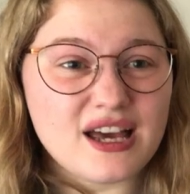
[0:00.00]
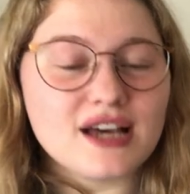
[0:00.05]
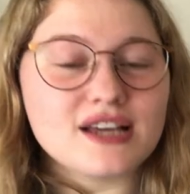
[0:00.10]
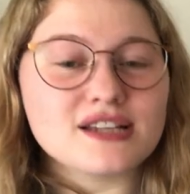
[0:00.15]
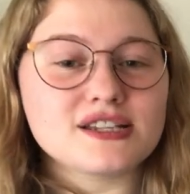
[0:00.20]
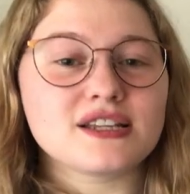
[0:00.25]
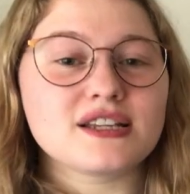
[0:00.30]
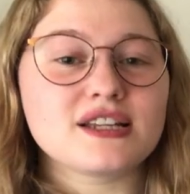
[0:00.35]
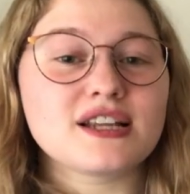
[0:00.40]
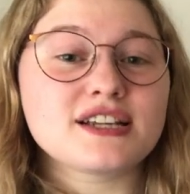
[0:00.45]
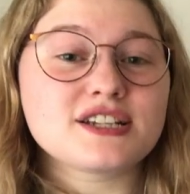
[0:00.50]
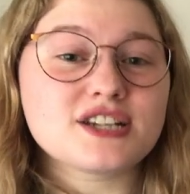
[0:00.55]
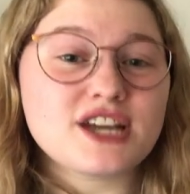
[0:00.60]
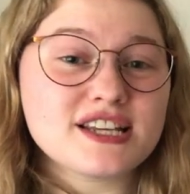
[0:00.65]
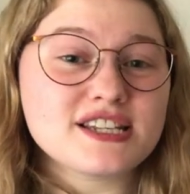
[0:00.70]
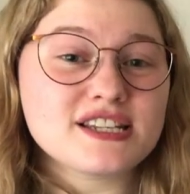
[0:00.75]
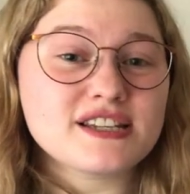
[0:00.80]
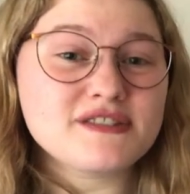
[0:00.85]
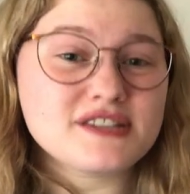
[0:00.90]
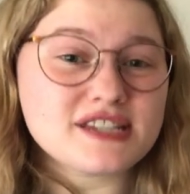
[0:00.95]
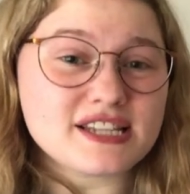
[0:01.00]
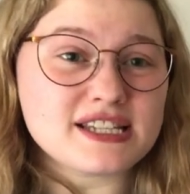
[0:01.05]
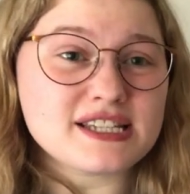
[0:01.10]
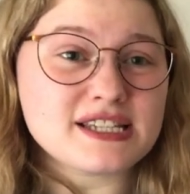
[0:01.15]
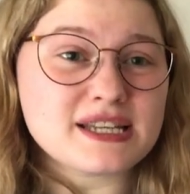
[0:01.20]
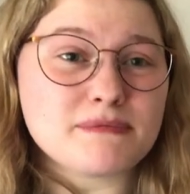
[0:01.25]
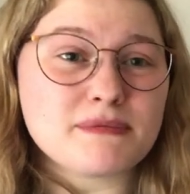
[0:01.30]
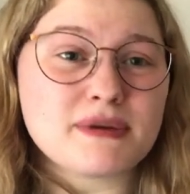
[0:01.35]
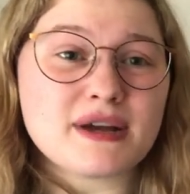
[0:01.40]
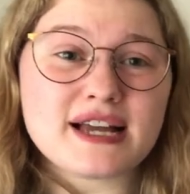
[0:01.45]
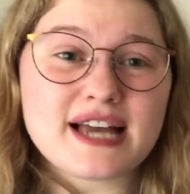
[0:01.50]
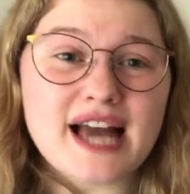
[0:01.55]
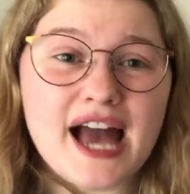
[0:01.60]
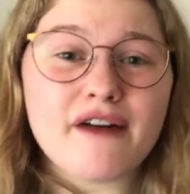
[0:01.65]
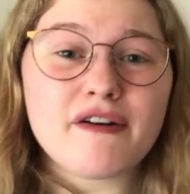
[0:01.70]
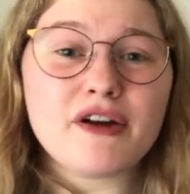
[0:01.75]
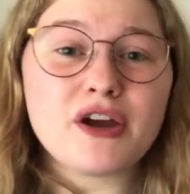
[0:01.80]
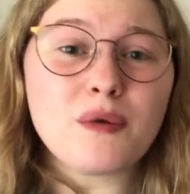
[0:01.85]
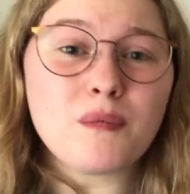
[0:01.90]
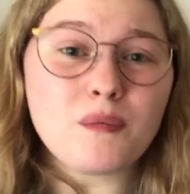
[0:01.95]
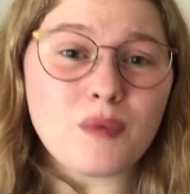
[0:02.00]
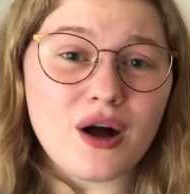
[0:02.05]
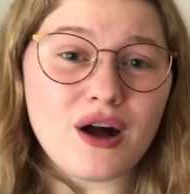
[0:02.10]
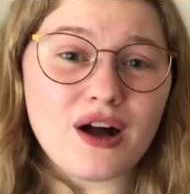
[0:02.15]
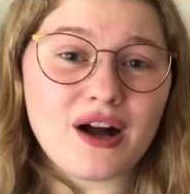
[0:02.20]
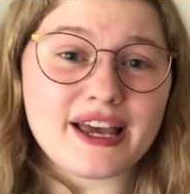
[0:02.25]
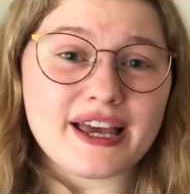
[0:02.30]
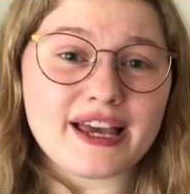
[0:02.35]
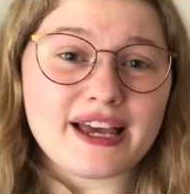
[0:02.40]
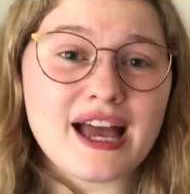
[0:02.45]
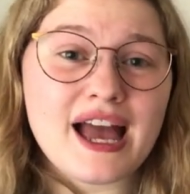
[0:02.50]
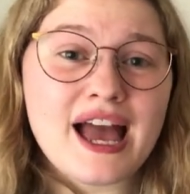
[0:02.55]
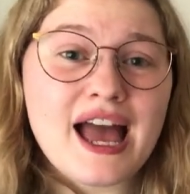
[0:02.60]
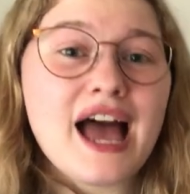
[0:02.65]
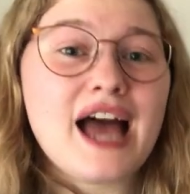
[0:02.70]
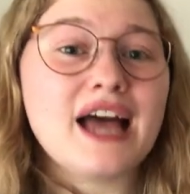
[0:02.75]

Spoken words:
so the digestive system can carry on working